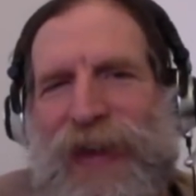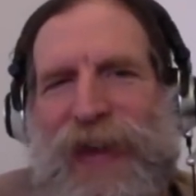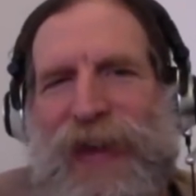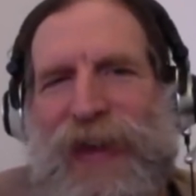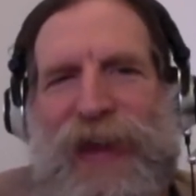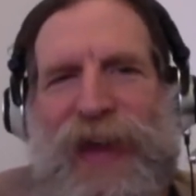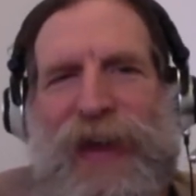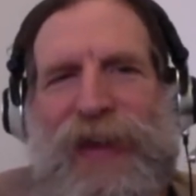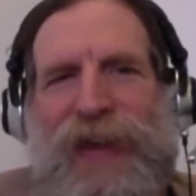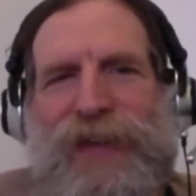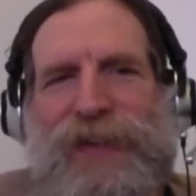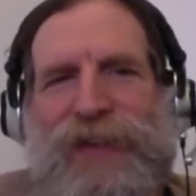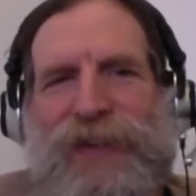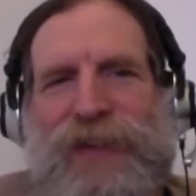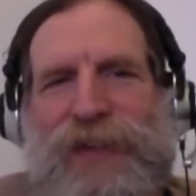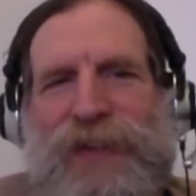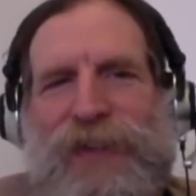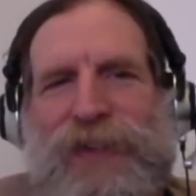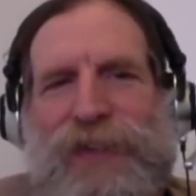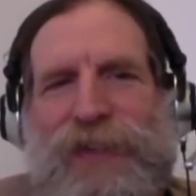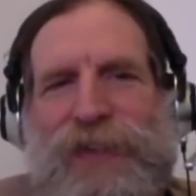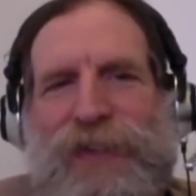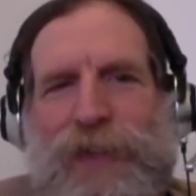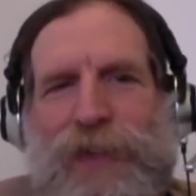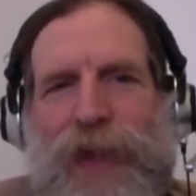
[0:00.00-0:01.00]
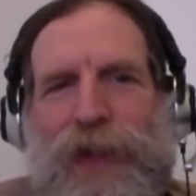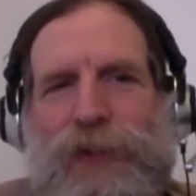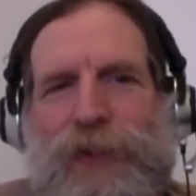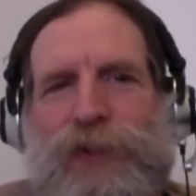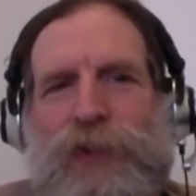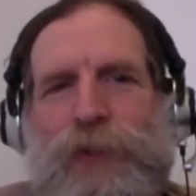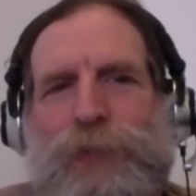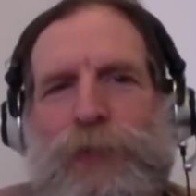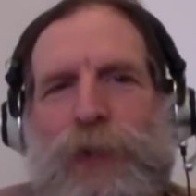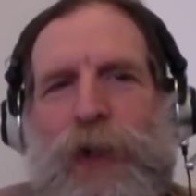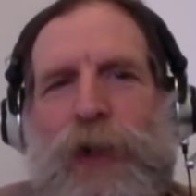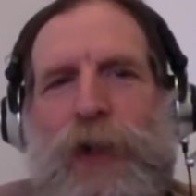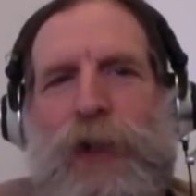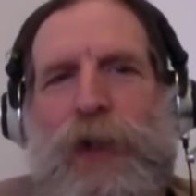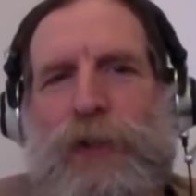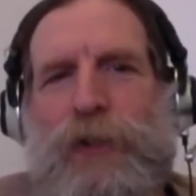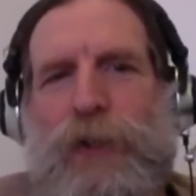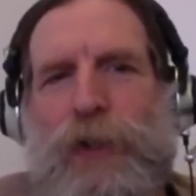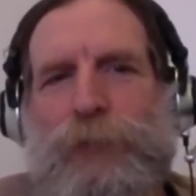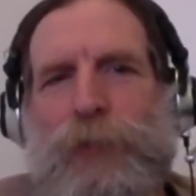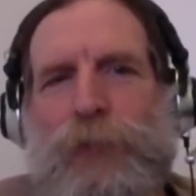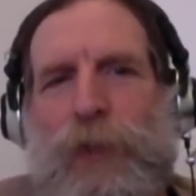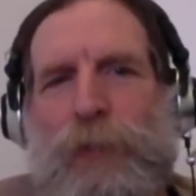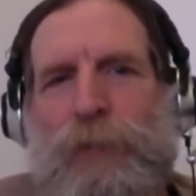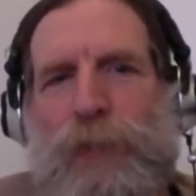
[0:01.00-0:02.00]
And so that's a very
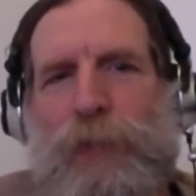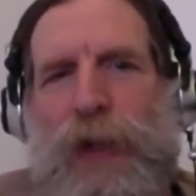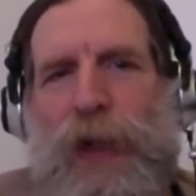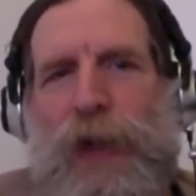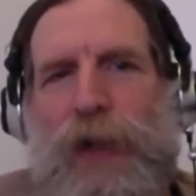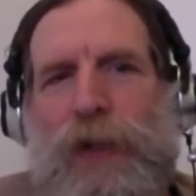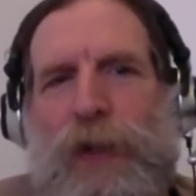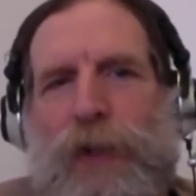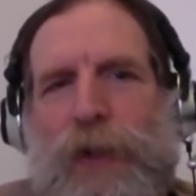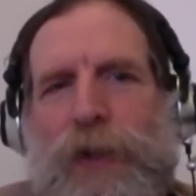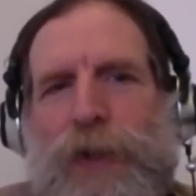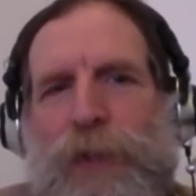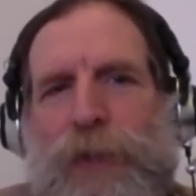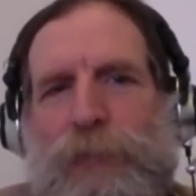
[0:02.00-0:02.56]
different model.